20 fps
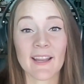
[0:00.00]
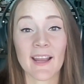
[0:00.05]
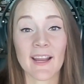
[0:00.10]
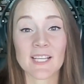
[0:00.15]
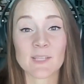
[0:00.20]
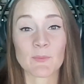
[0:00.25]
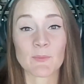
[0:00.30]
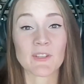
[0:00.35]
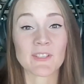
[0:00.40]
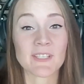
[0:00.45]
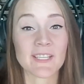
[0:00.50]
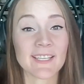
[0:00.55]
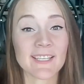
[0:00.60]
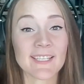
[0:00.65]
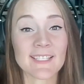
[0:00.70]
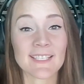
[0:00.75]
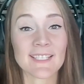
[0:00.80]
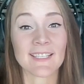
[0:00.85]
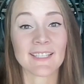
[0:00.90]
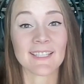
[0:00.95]

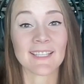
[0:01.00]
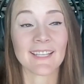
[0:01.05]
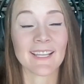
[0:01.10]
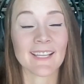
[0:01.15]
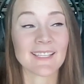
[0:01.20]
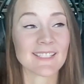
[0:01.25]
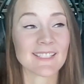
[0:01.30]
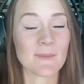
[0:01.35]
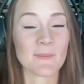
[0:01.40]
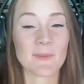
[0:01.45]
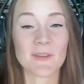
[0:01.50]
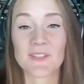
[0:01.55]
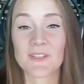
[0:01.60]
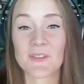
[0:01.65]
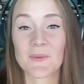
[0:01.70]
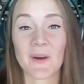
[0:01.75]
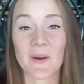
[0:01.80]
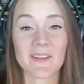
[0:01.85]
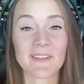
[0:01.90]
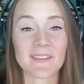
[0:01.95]
expertise and they step
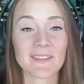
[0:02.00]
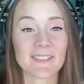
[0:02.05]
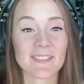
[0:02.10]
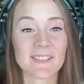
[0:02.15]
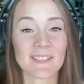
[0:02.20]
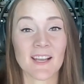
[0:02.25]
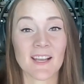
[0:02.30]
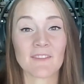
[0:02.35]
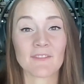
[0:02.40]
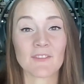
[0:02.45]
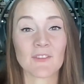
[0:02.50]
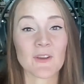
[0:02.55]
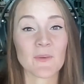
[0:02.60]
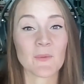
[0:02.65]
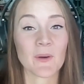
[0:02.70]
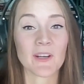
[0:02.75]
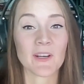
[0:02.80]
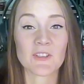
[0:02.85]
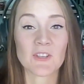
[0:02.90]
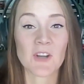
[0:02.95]
into our discovery
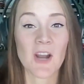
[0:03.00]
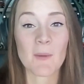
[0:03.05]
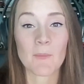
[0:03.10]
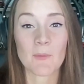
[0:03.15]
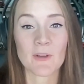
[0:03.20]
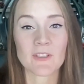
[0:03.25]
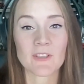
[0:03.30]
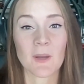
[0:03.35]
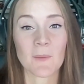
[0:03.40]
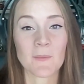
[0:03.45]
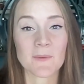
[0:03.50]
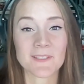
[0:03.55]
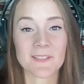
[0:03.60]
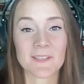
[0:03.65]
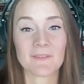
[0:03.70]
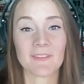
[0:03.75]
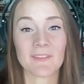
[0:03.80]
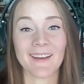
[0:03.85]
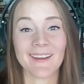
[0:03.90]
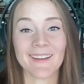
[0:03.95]
workshop, which helps
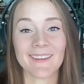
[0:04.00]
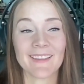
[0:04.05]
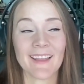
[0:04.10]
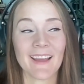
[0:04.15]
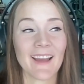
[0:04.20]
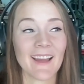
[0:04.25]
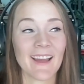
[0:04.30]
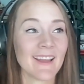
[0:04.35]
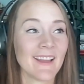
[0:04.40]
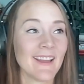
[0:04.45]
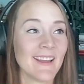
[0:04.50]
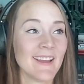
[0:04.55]
define that.